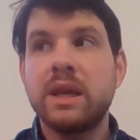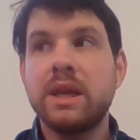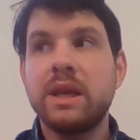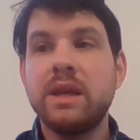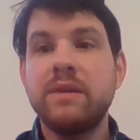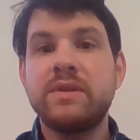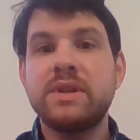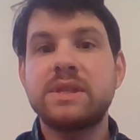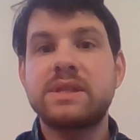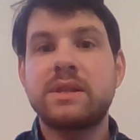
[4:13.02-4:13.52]

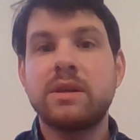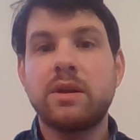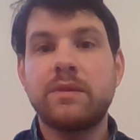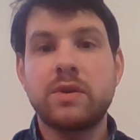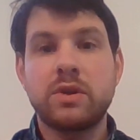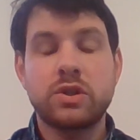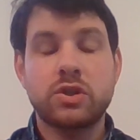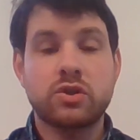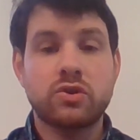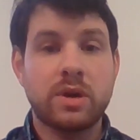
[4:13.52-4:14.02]
even still, if
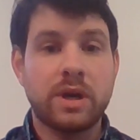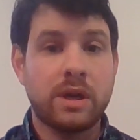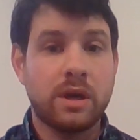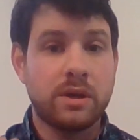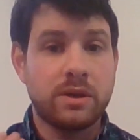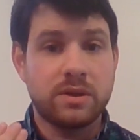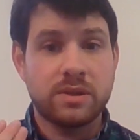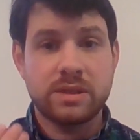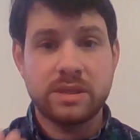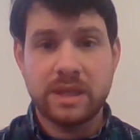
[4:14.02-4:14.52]
you're just trying to
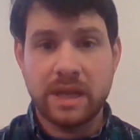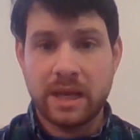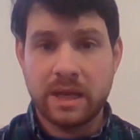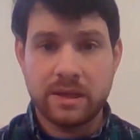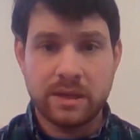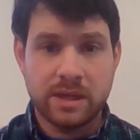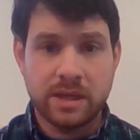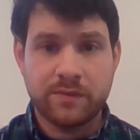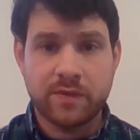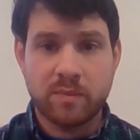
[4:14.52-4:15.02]

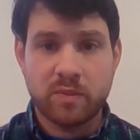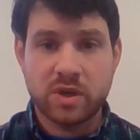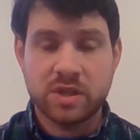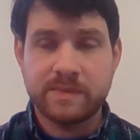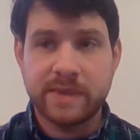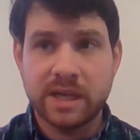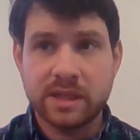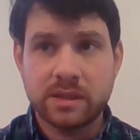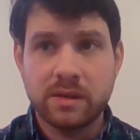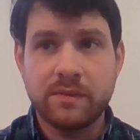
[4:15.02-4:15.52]
understand a different
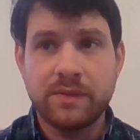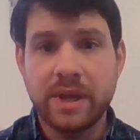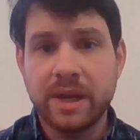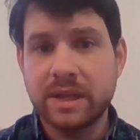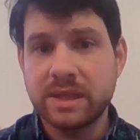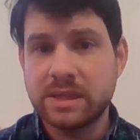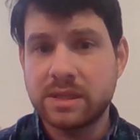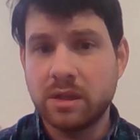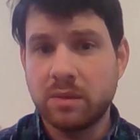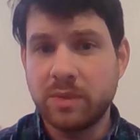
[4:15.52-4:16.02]
perspective, they
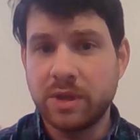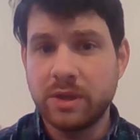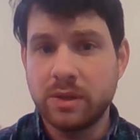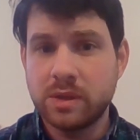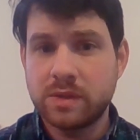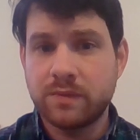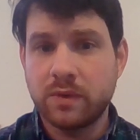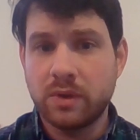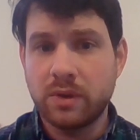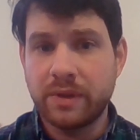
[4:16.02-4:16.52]
can still be
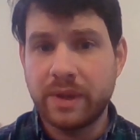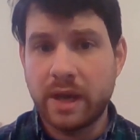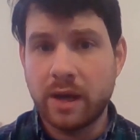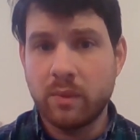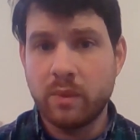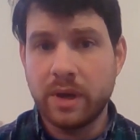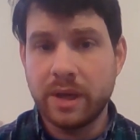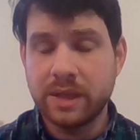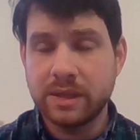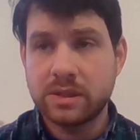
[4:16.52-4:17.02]
useful in
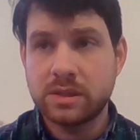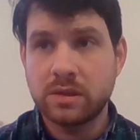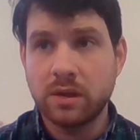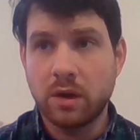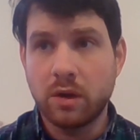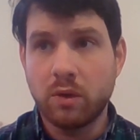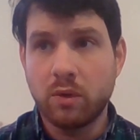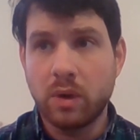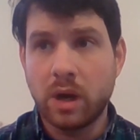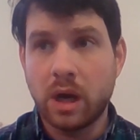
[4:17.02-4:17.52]
that way.
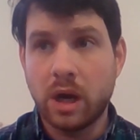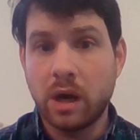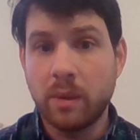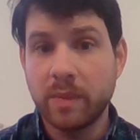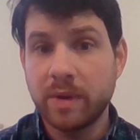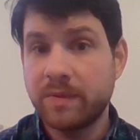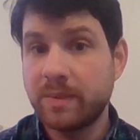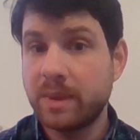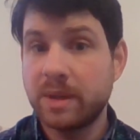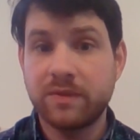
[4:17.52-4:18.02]
So
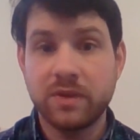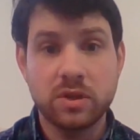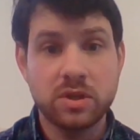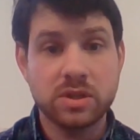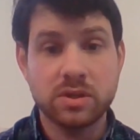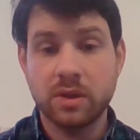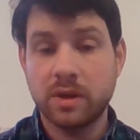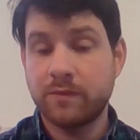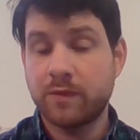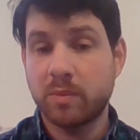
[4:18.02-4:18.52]
if you're
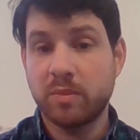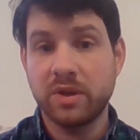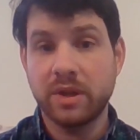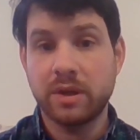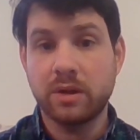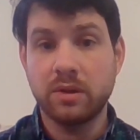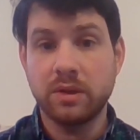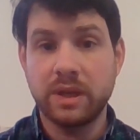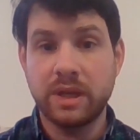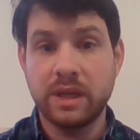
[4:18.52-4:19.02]
just looking for
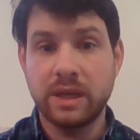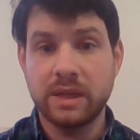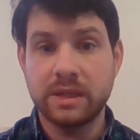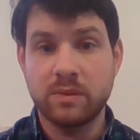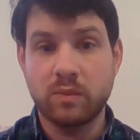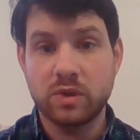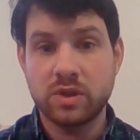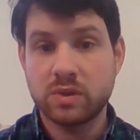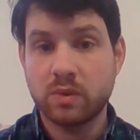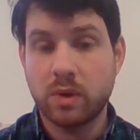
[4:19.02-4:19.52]
political leaning
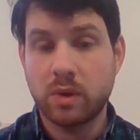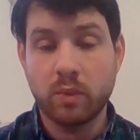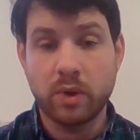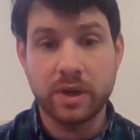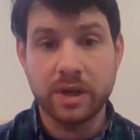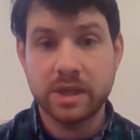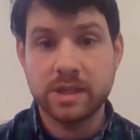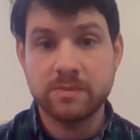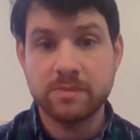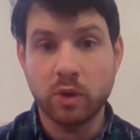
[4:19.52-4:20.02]
and just
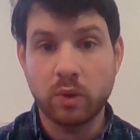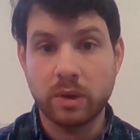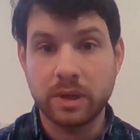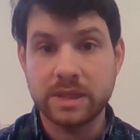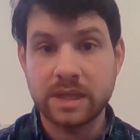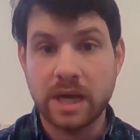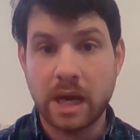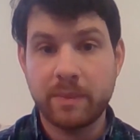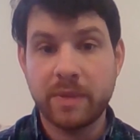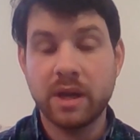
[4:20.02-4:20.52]
want to explore a
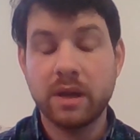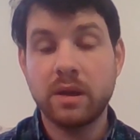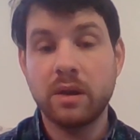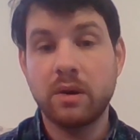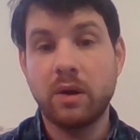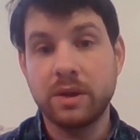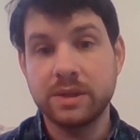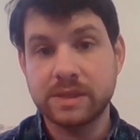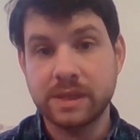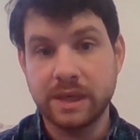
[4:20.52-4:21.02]
topic,
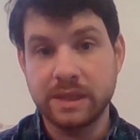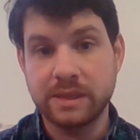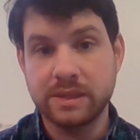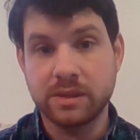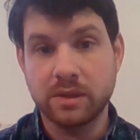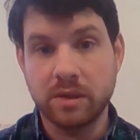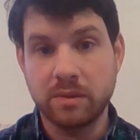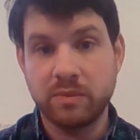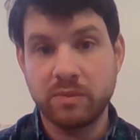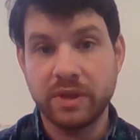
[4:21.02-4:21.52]
All Sides
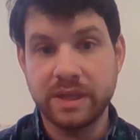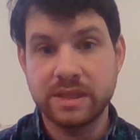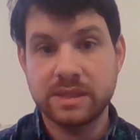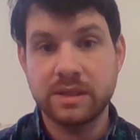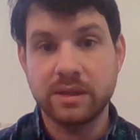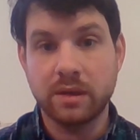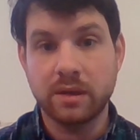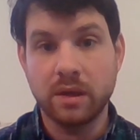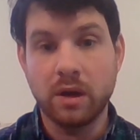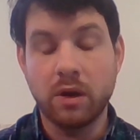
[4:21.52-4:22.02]
is a good place
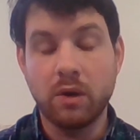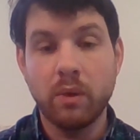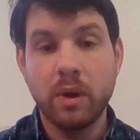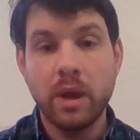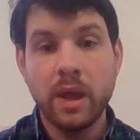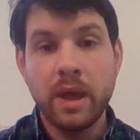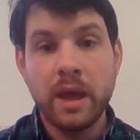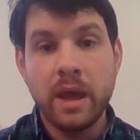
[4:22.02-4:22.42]
to go.